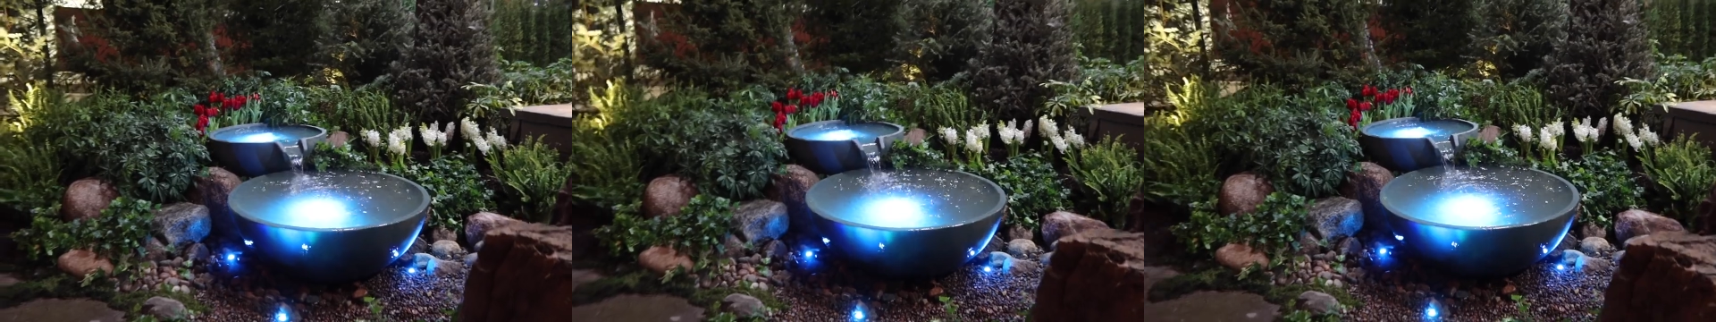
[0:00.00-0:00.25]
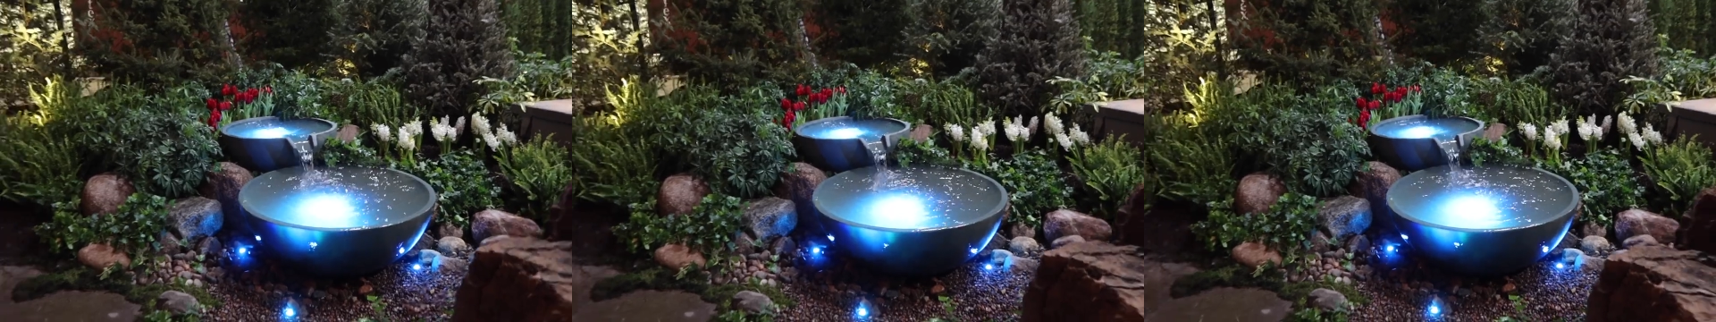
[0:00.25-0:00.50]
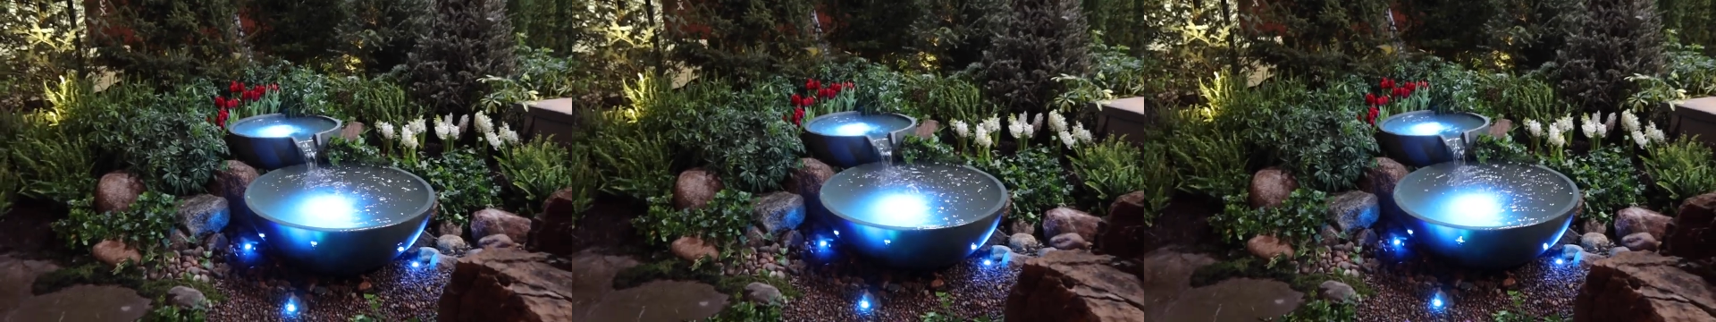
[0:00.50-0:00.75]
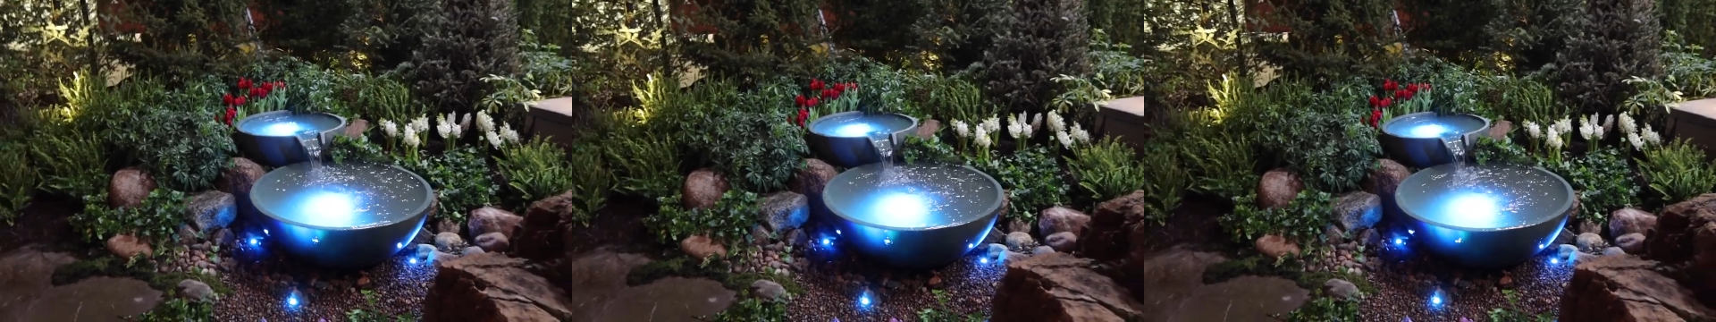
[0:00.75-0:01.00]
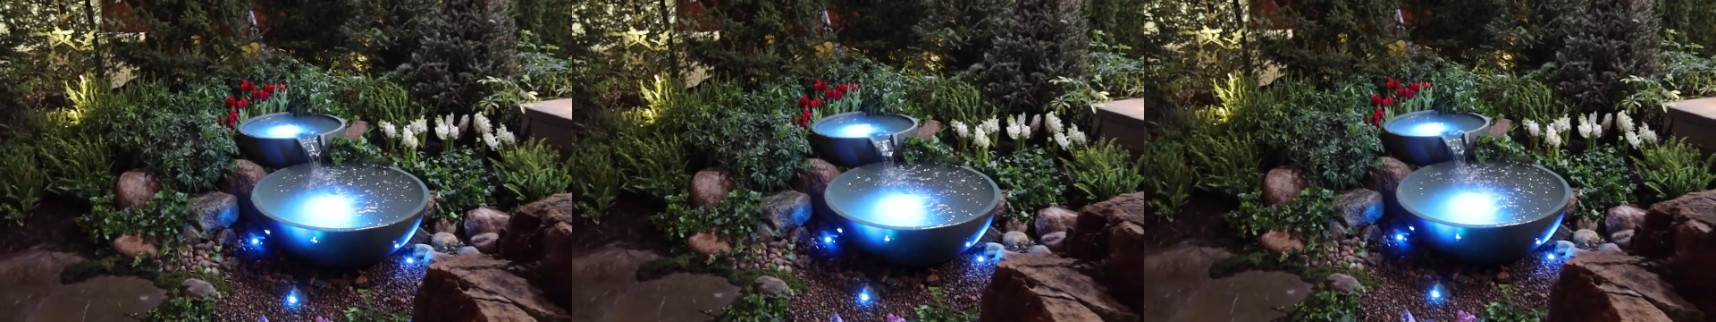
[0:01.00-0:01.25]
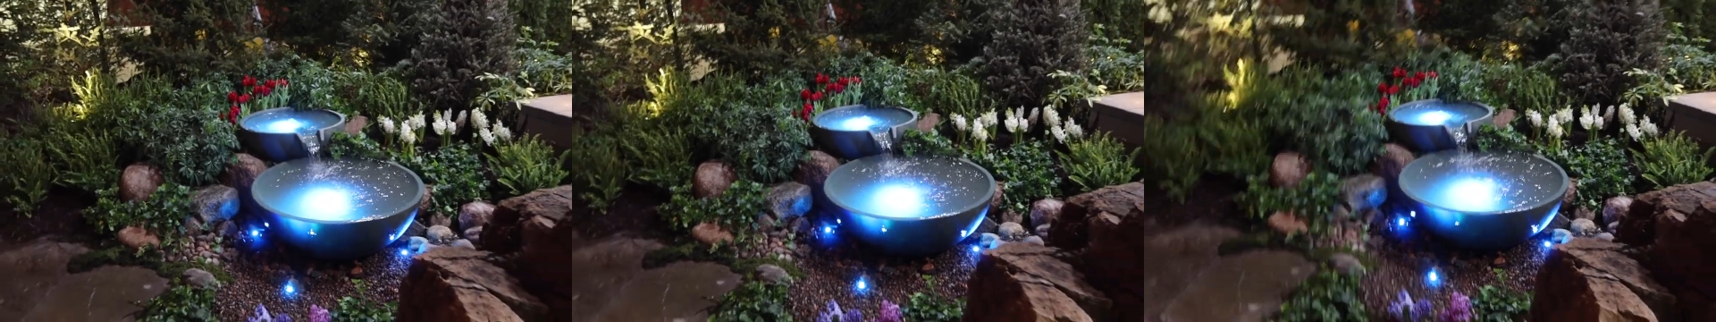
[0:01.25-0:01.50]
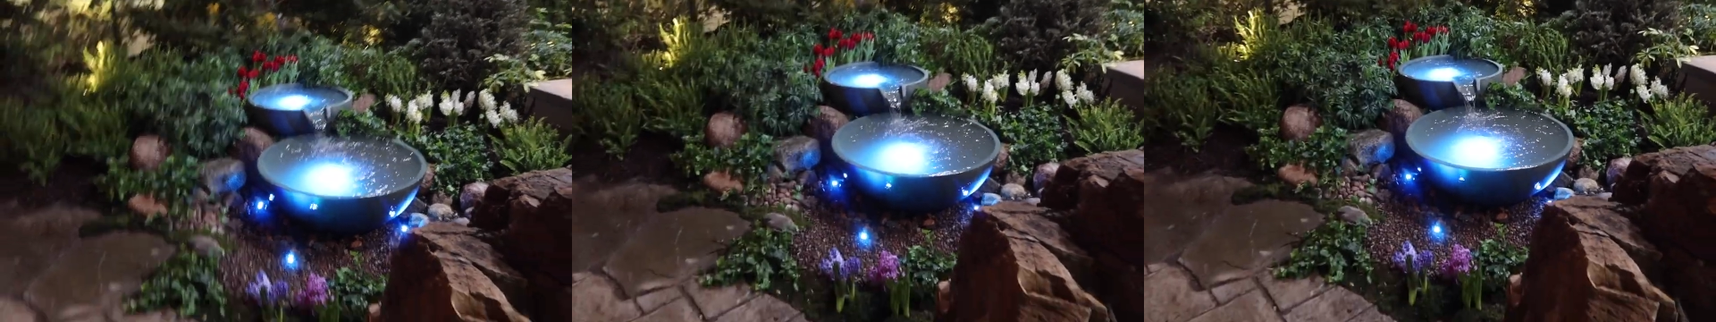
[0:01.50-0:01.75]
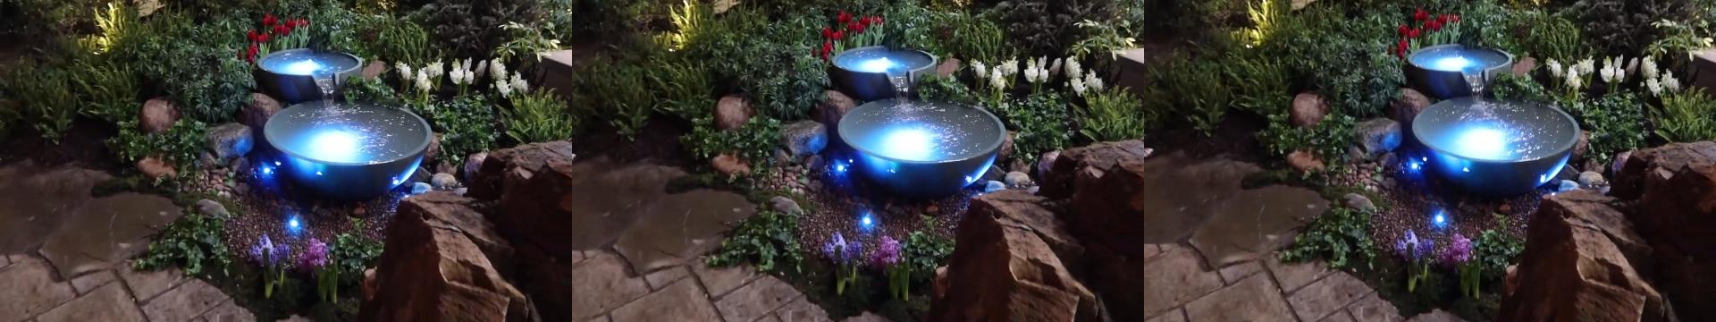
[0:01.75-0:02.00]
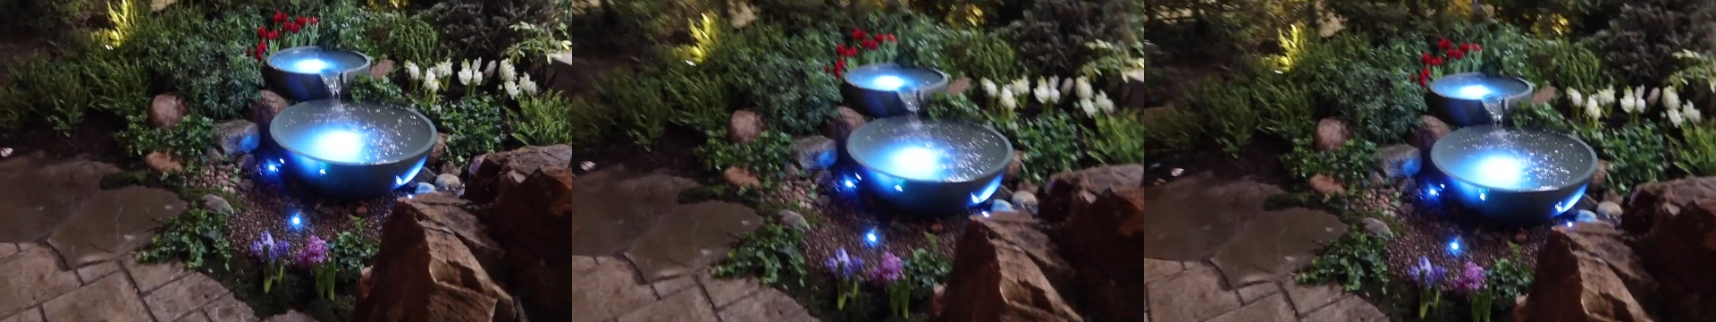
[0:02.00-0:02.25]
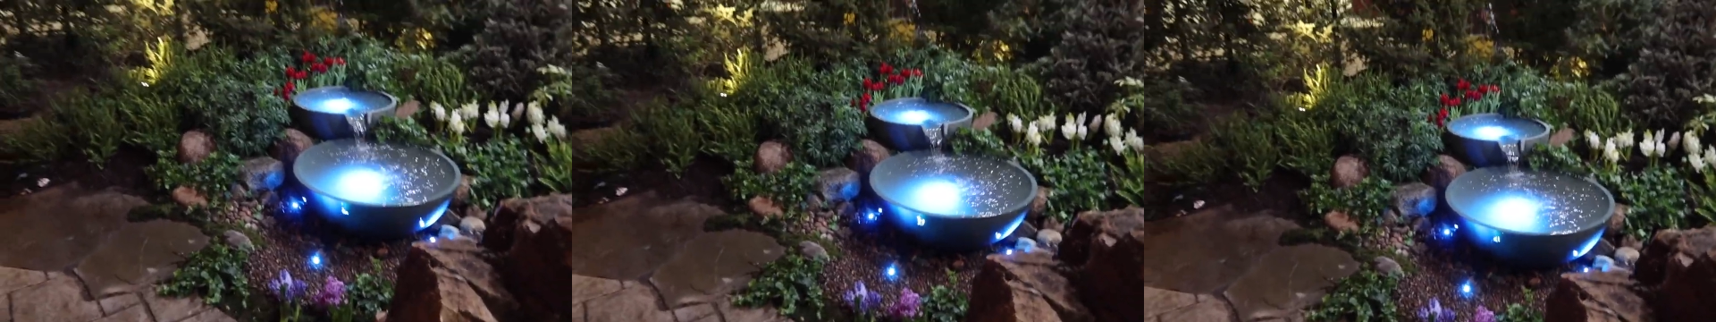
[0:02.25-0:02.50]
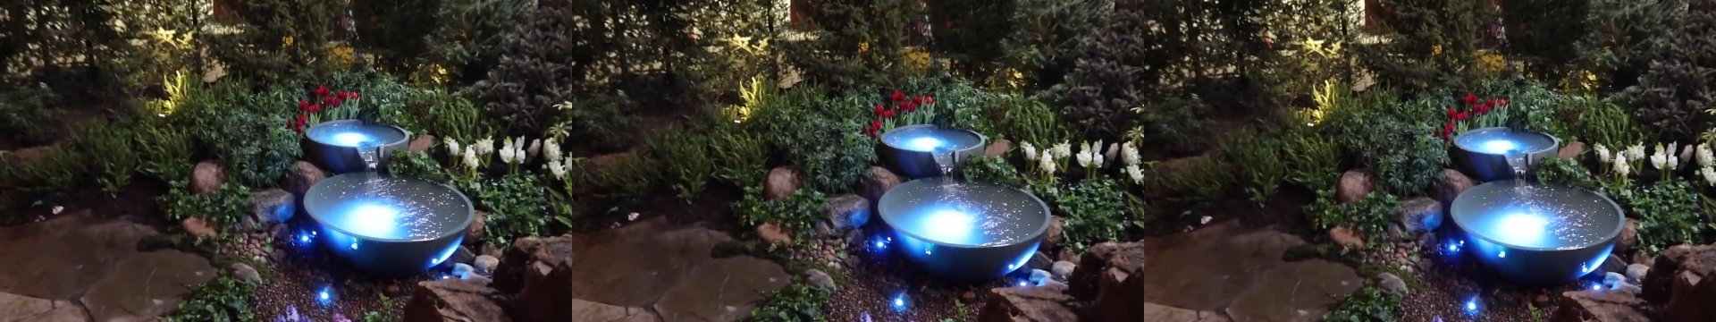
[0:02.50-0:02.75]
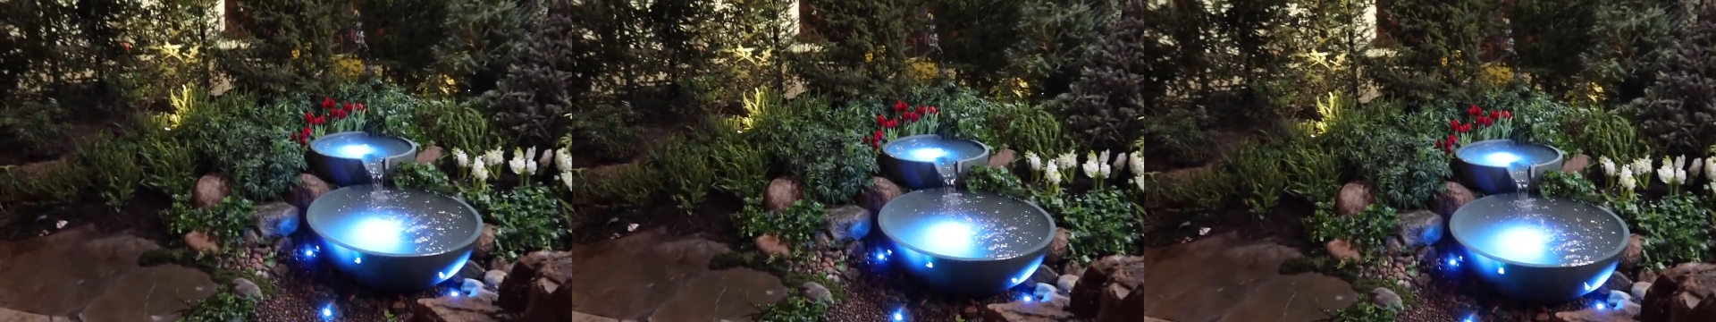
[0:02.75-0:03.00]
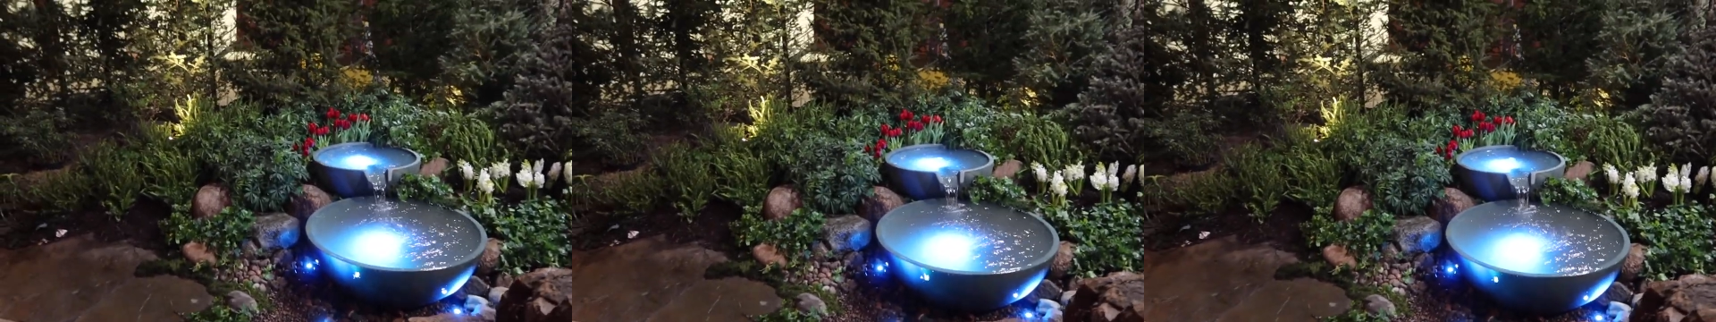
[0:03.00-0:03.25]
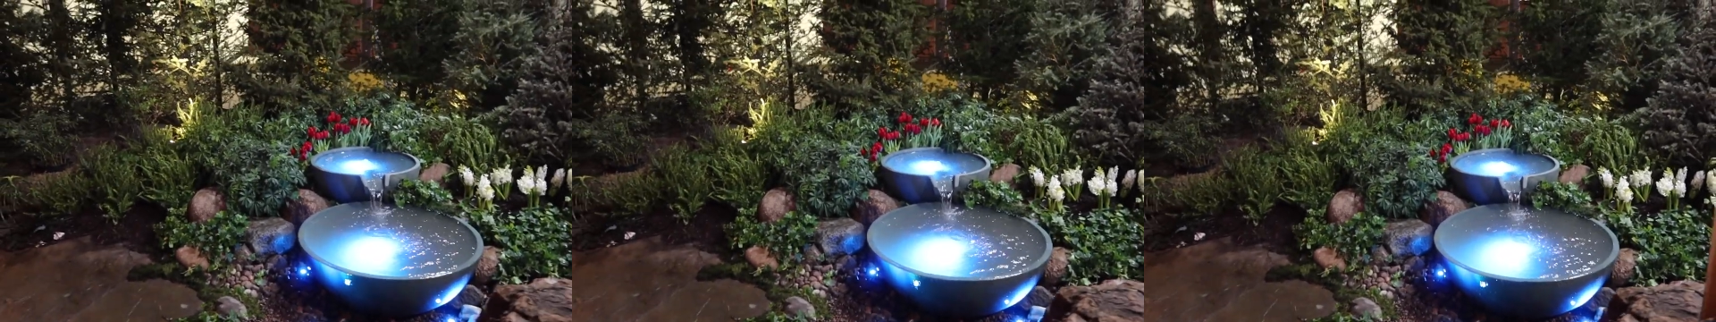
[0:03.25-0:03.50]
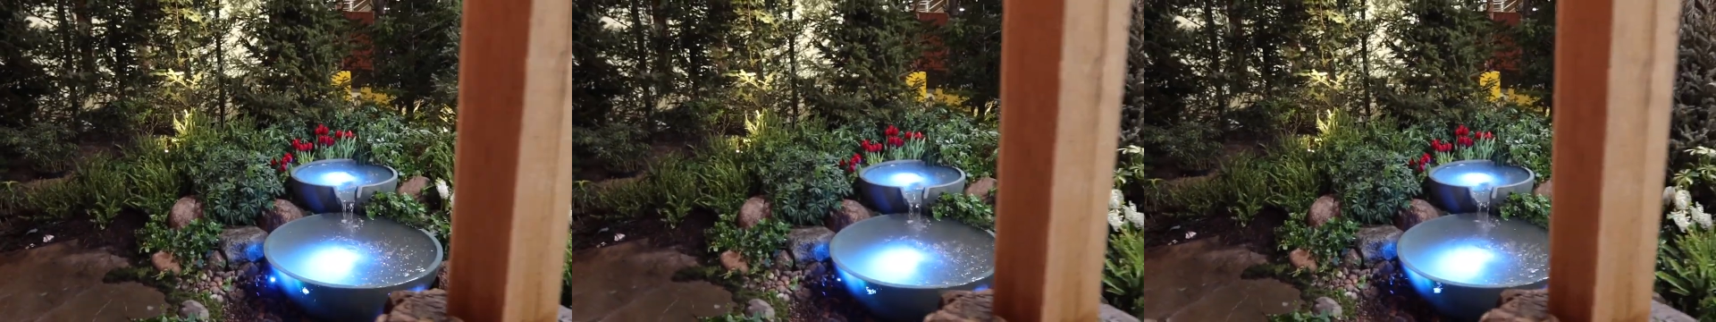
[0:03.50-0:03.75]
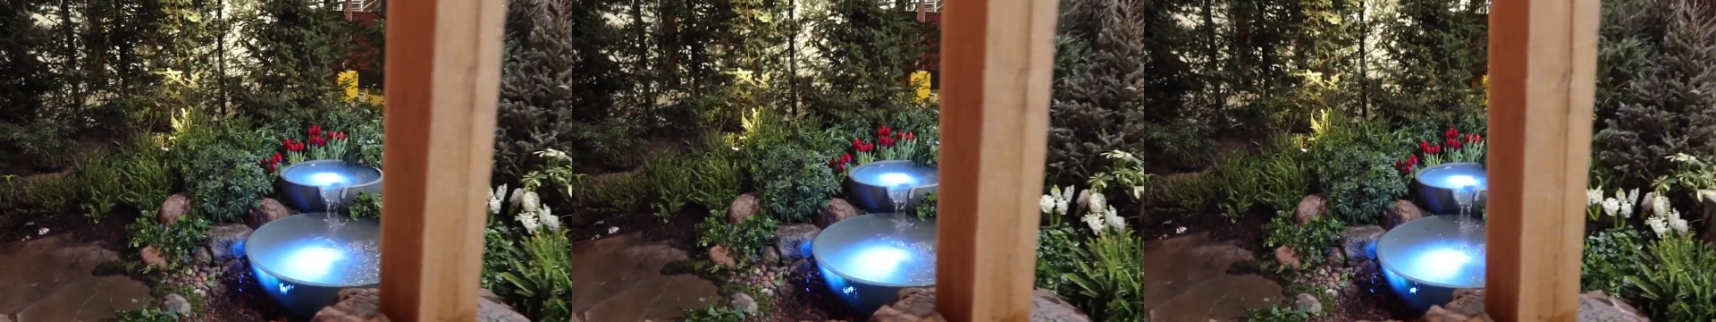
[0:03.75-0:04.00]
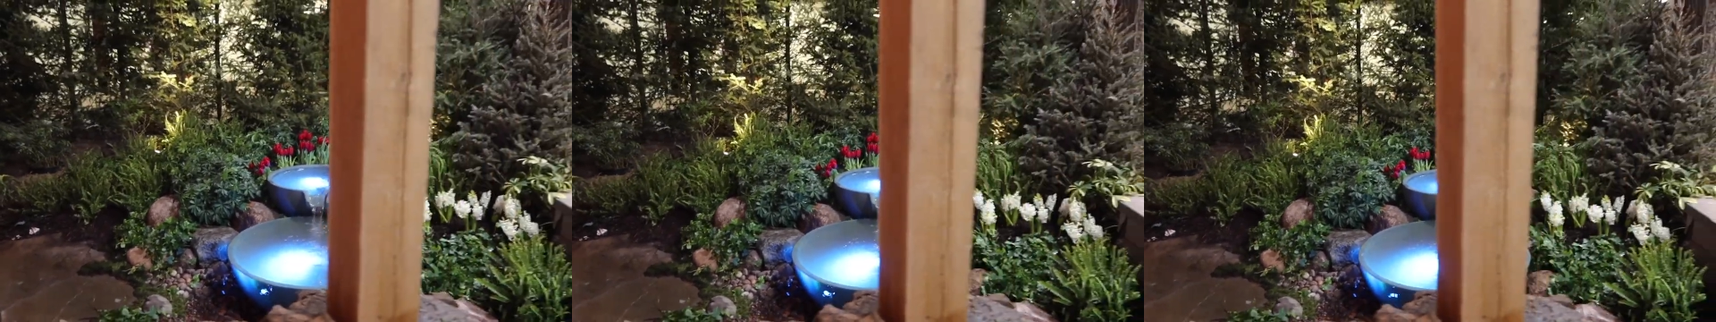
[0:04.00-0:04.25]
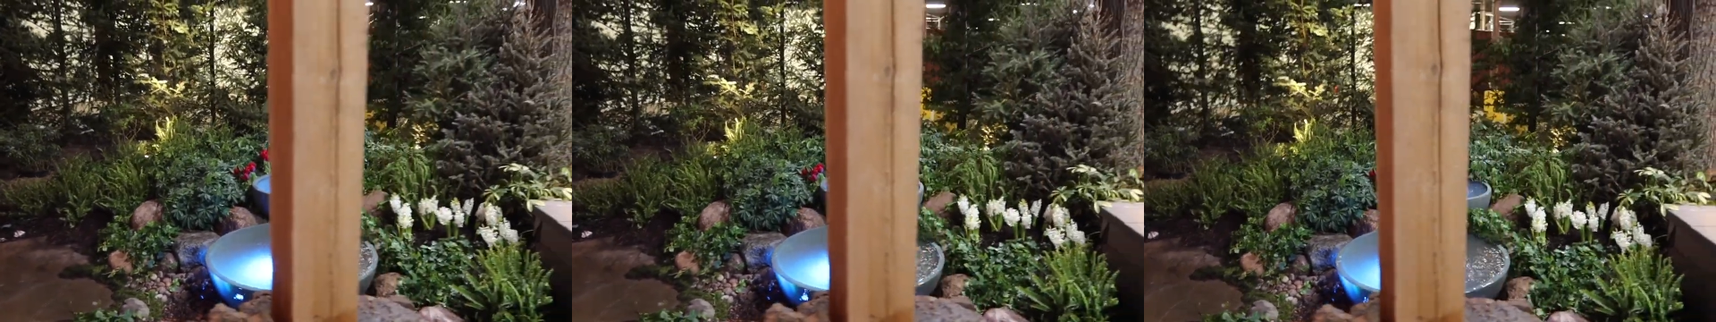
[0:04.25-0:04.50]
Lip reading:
(no speaker visible)